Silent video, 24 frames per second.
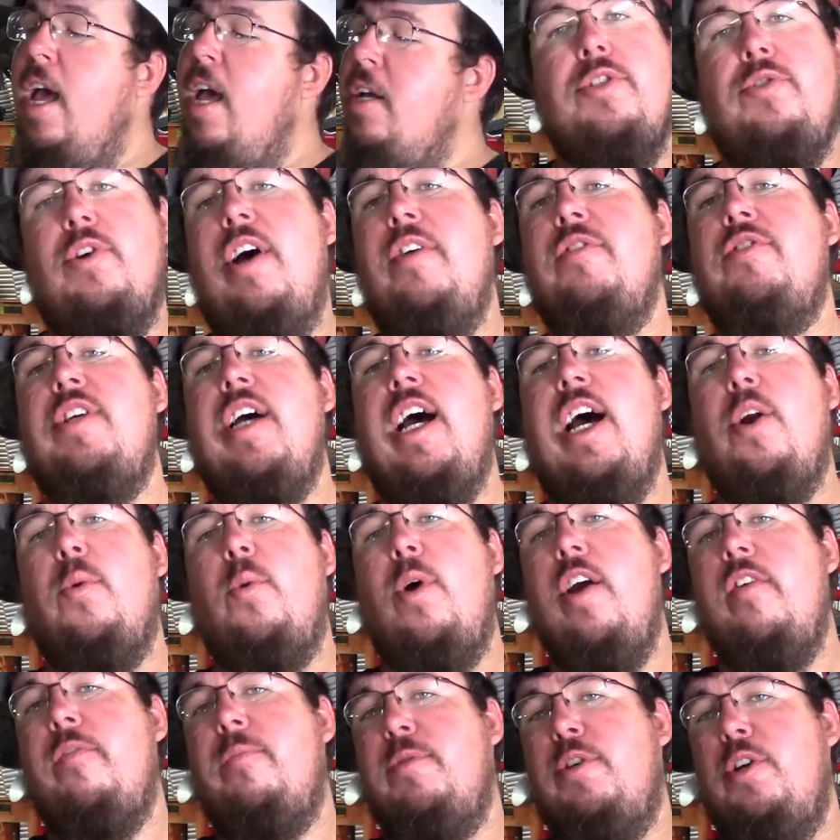So I've shied
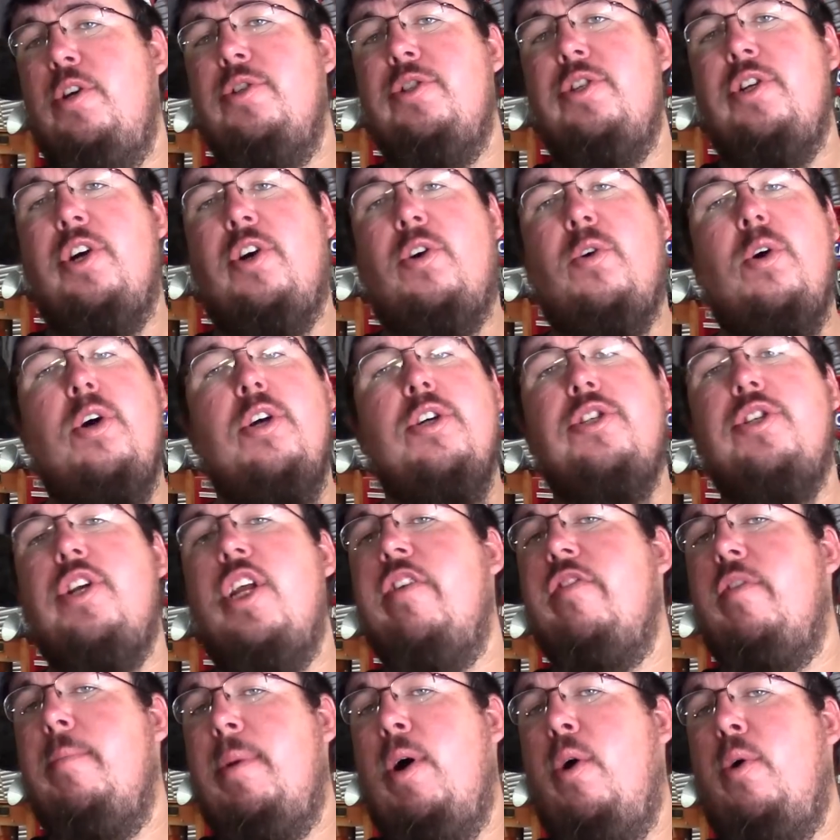away from using a crush
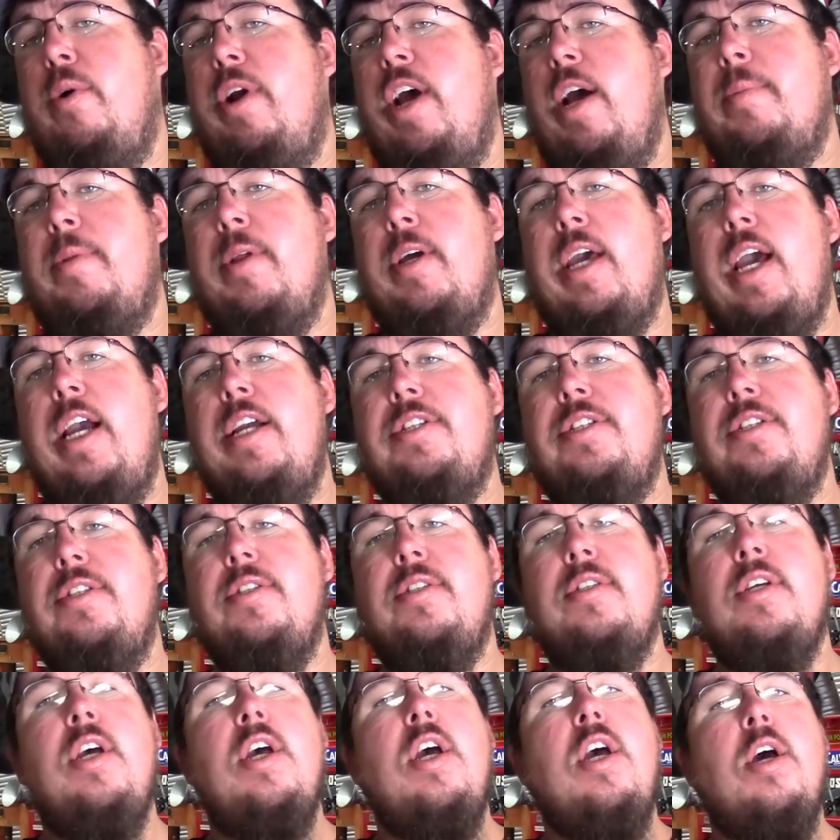sleeve in my own
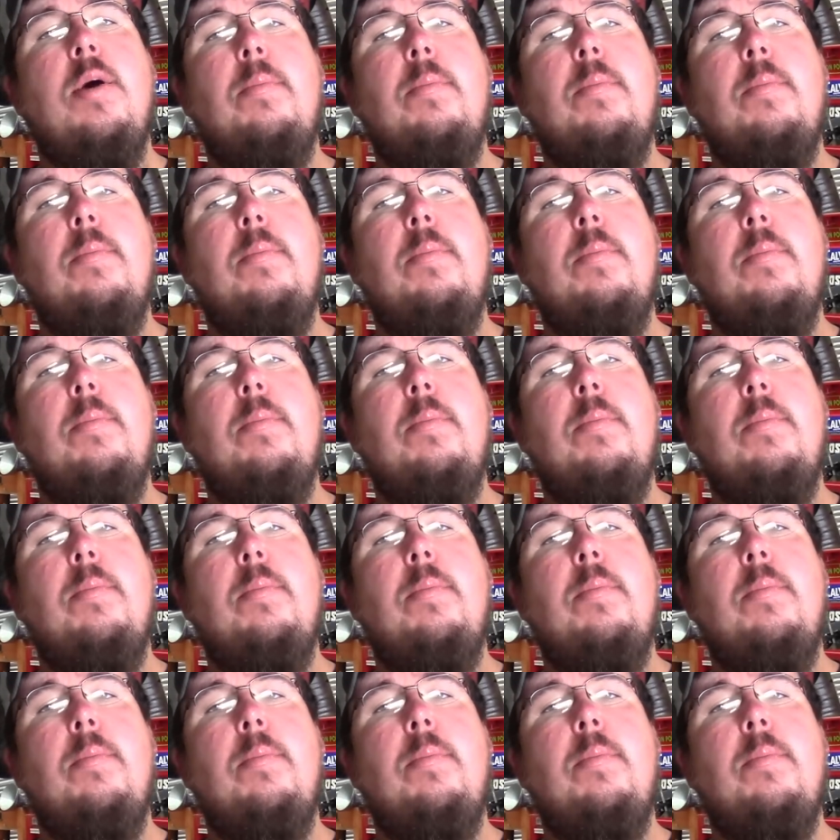applications,